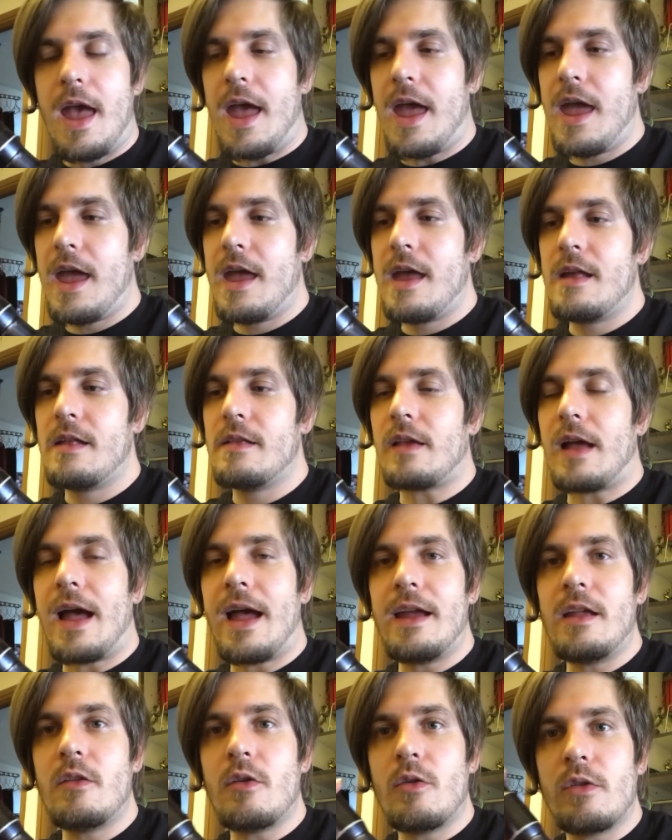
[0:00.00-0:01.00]
And
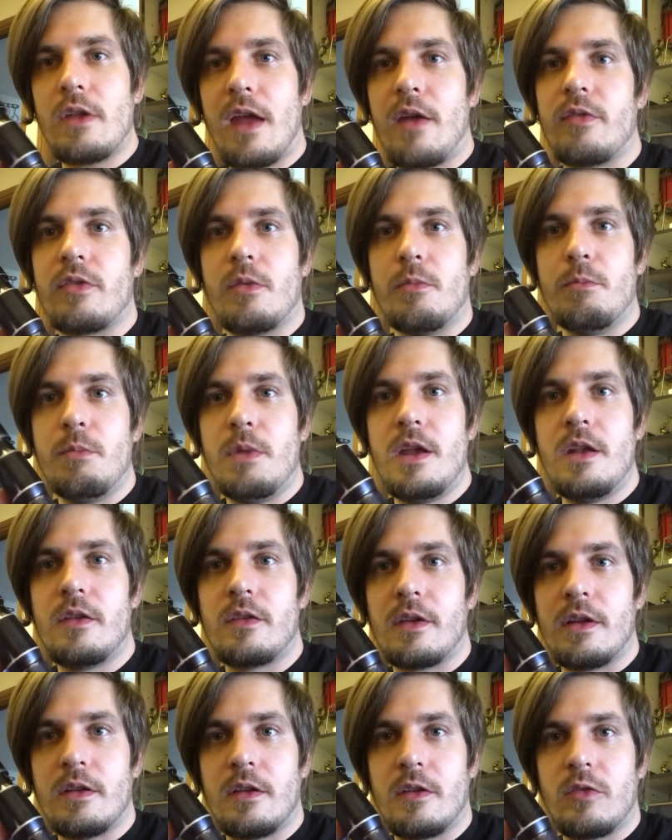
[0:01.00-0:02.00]
I don't have the
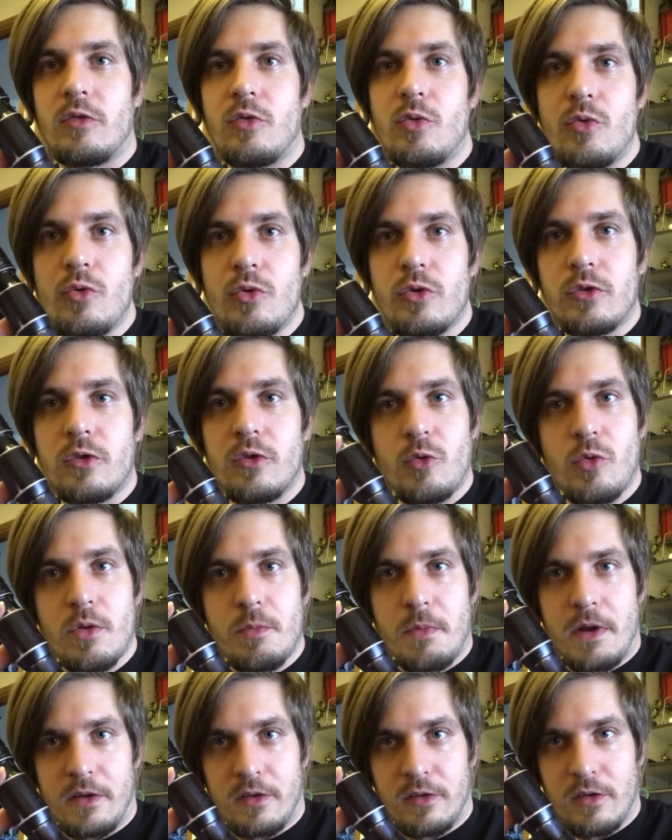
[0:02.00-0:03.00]
means and the tools to do
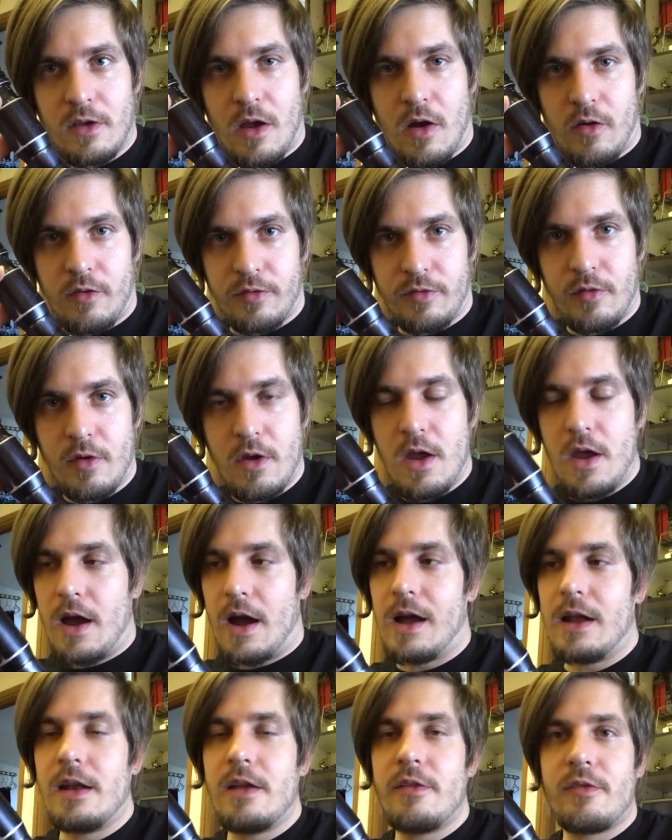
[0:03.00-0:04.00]
it myself.
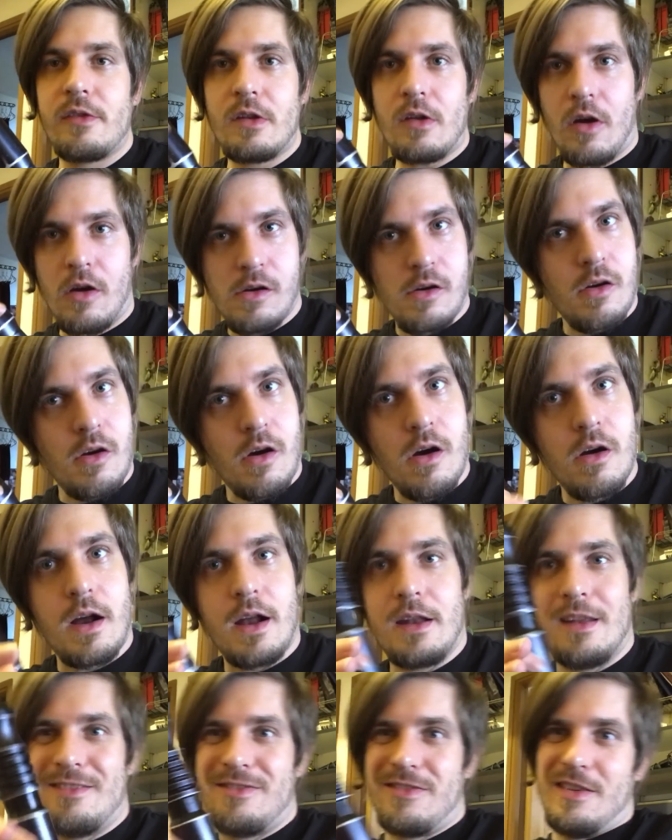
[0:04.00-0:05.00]
I live in Hong Kong,
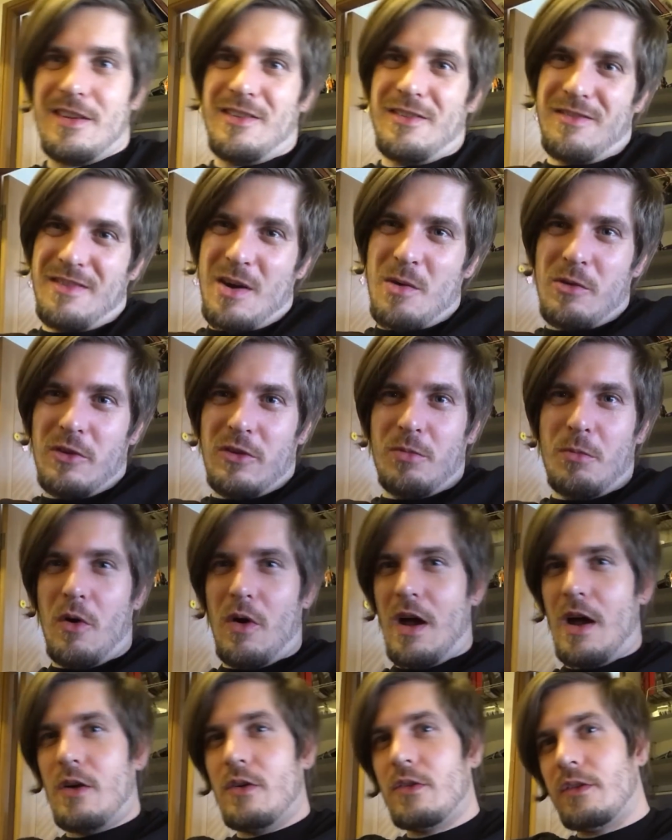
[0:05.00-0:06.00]
I live in a very
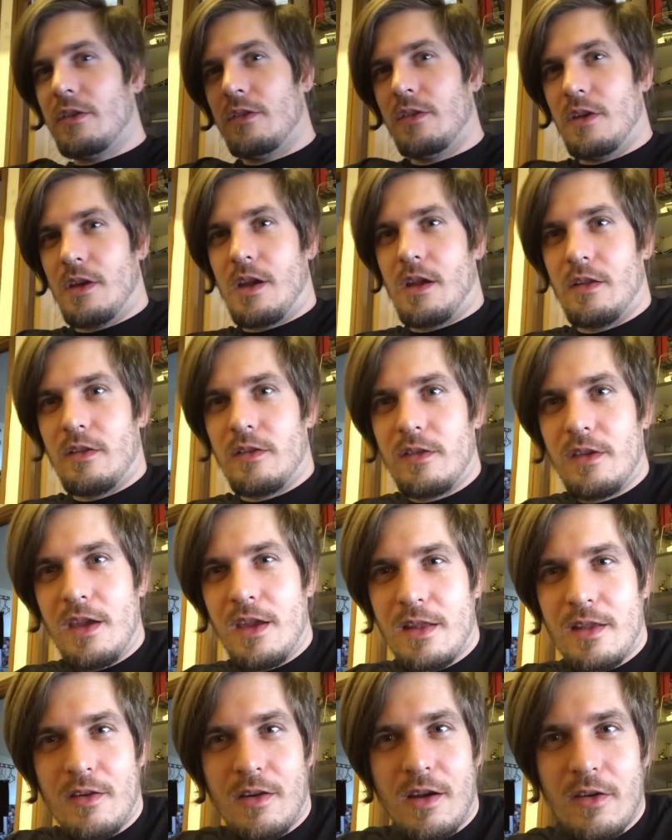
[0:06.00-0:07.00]
small house, as you can
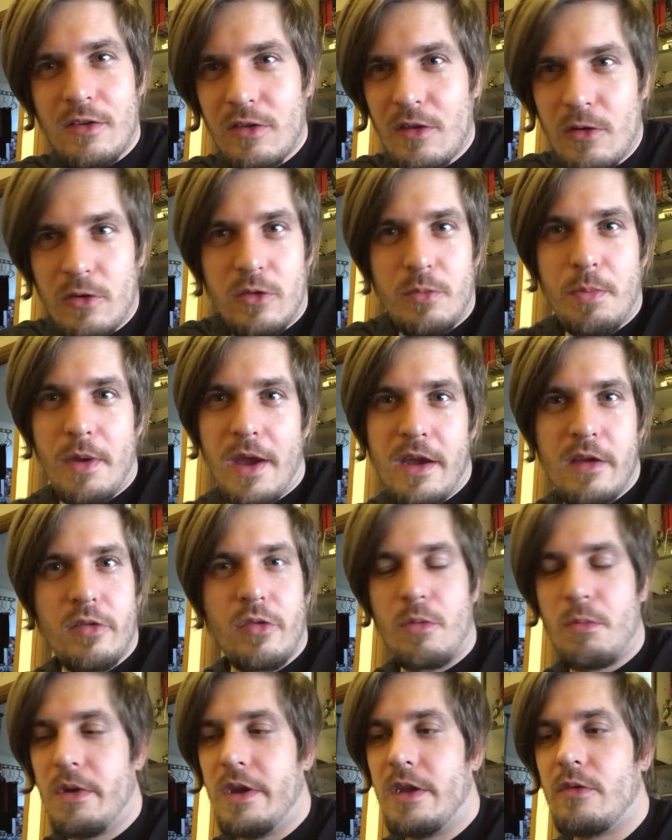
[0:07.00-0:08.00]
see. There is no space
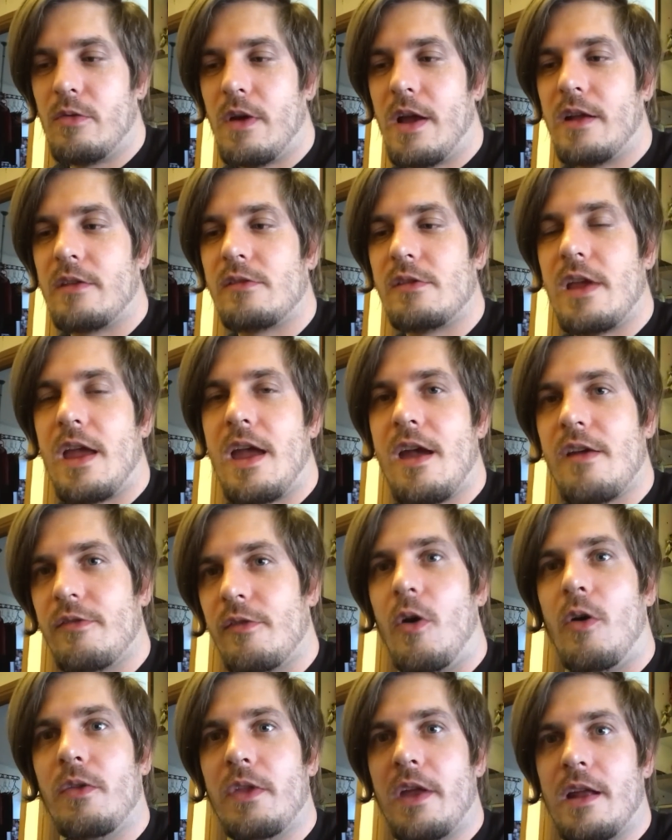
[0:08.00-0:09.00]
for me to actually have
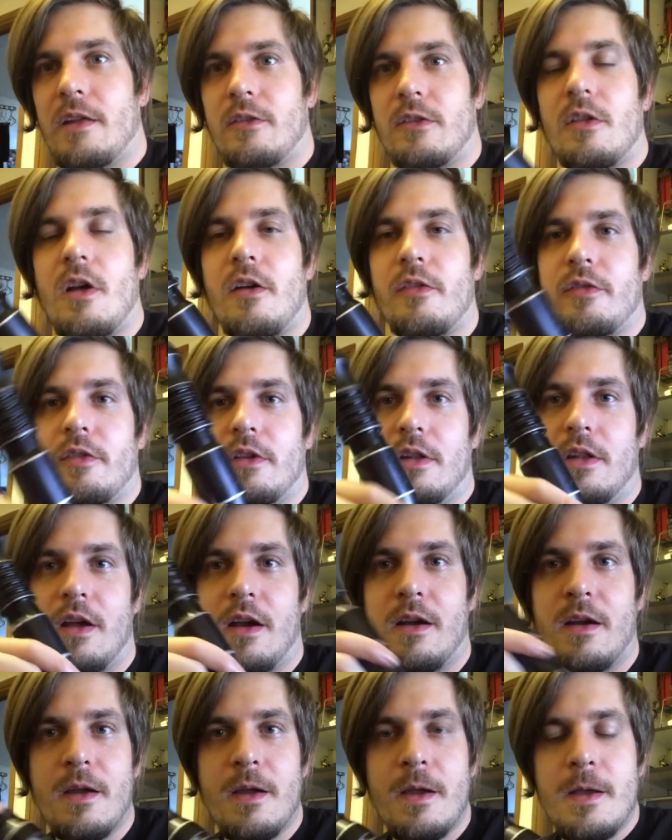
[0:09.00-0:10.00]
all that stuff in
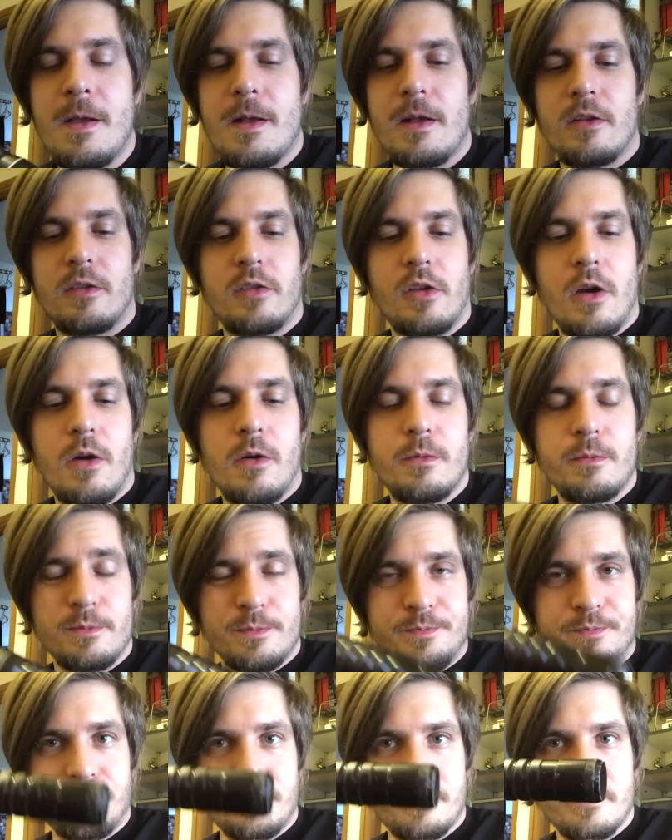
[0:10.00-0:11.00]
there. So
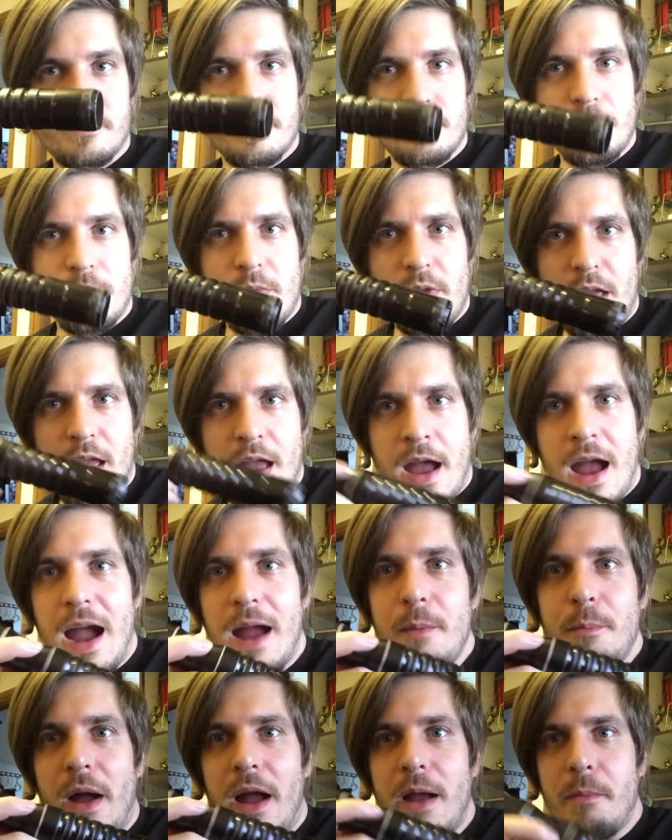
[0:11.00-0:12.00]

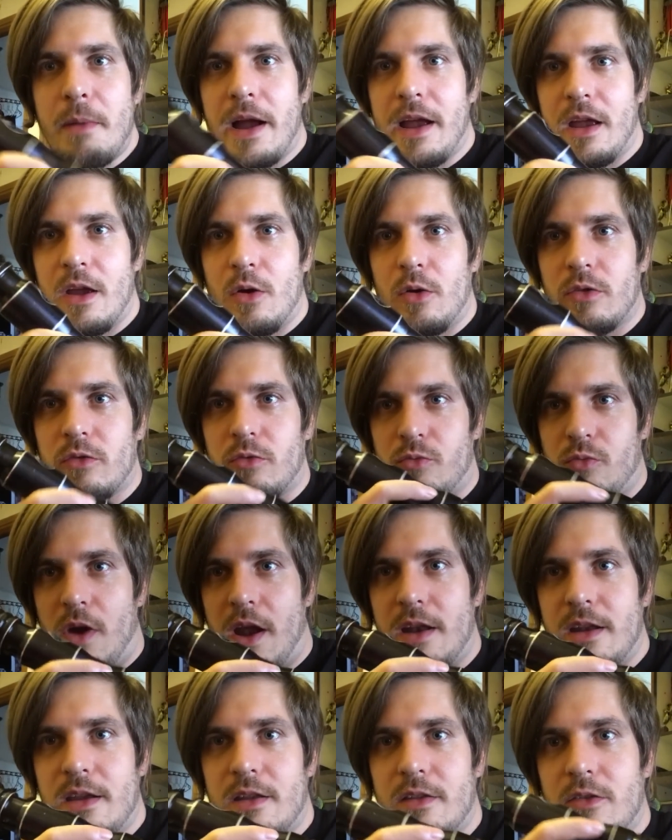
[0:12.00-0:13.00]
I buy my hilts
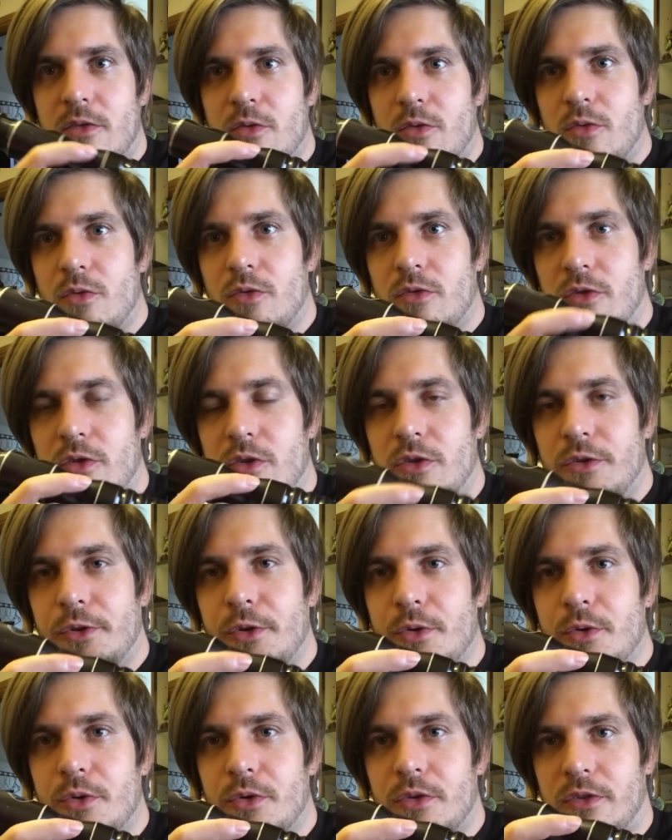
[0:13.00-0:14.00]
ready to
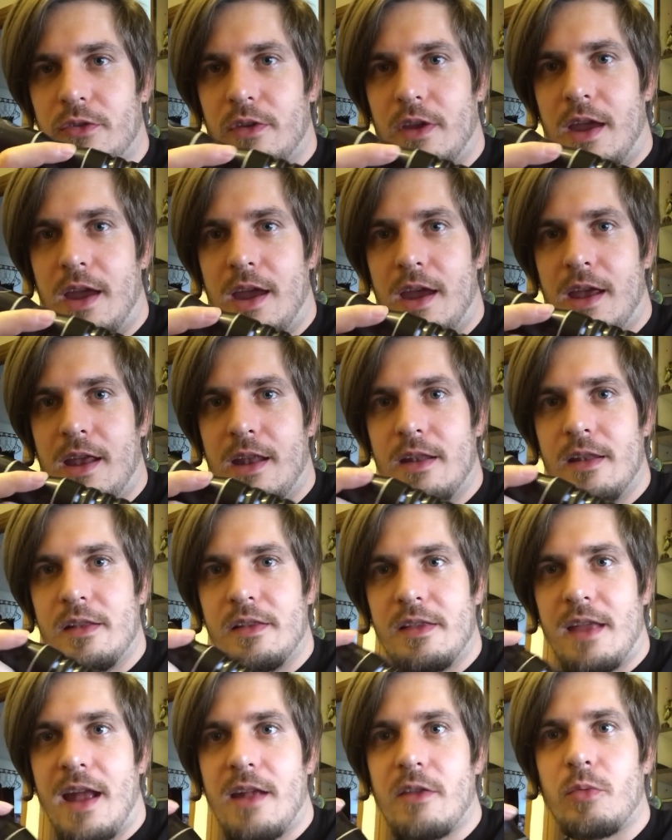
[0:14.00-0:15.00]
use.
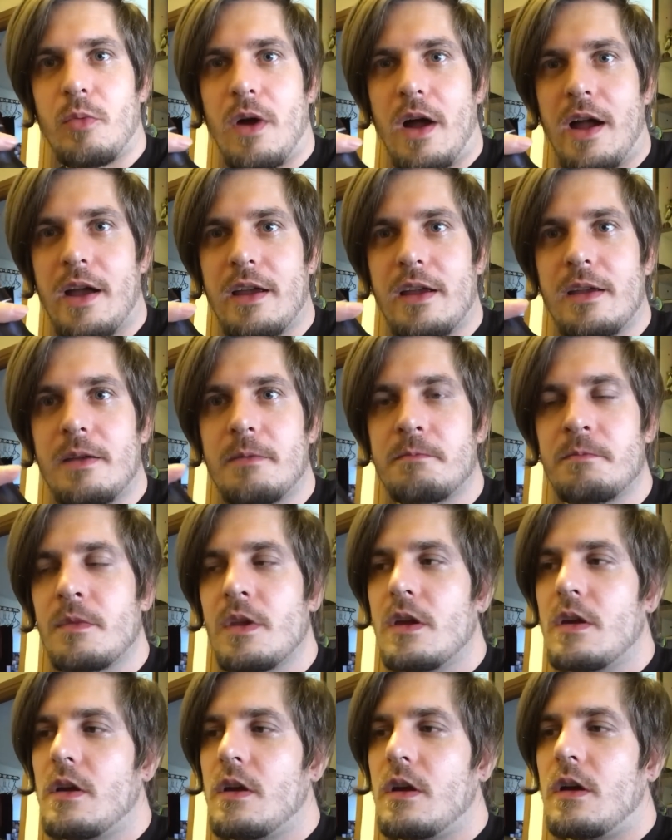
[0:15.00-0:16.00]
And that's why
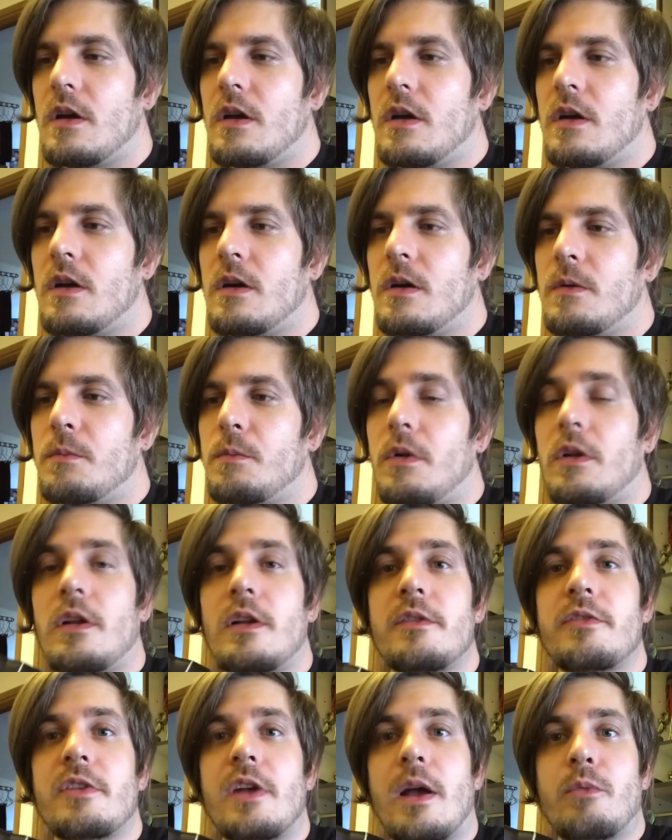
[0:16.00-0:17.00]
a
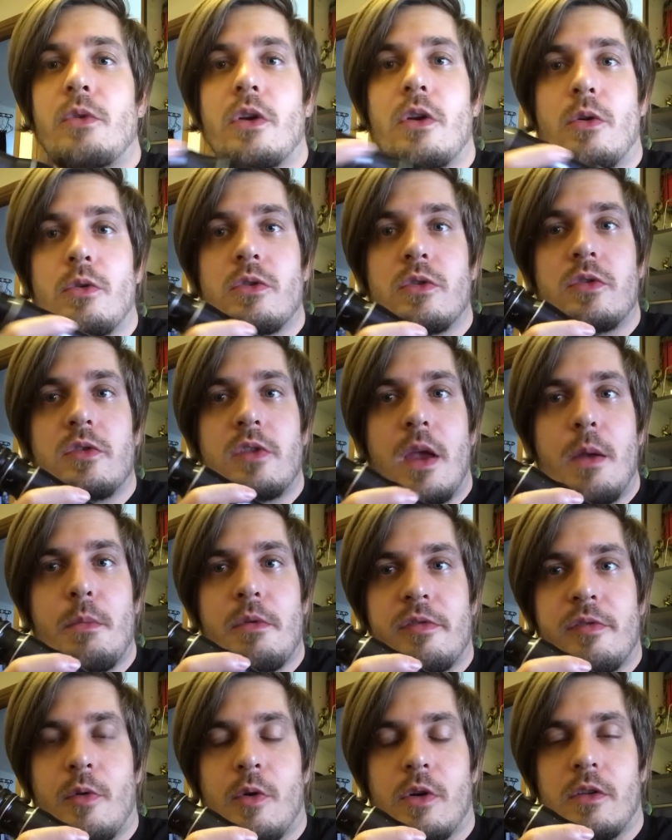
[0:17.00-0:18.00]
lot of times I go to
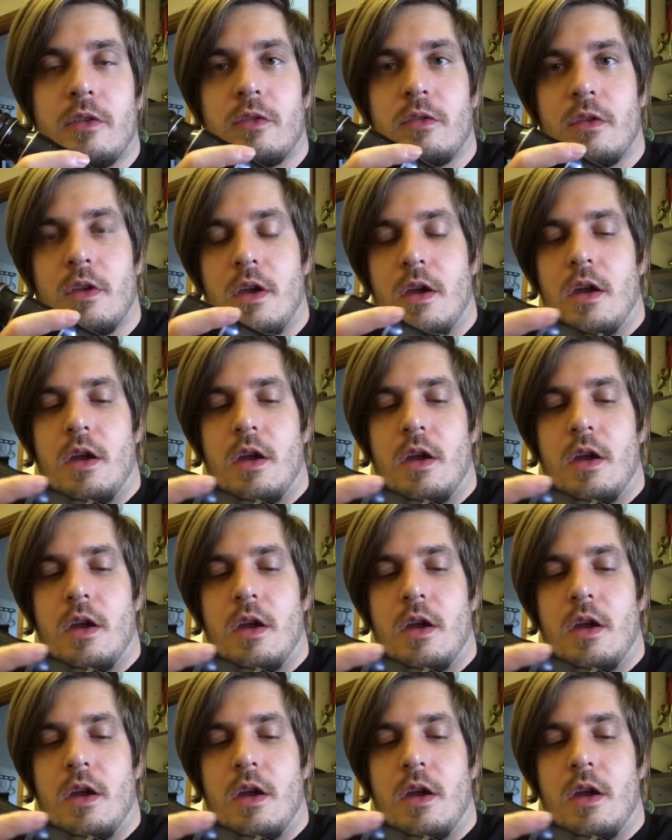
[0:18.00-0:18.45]
Saberforts.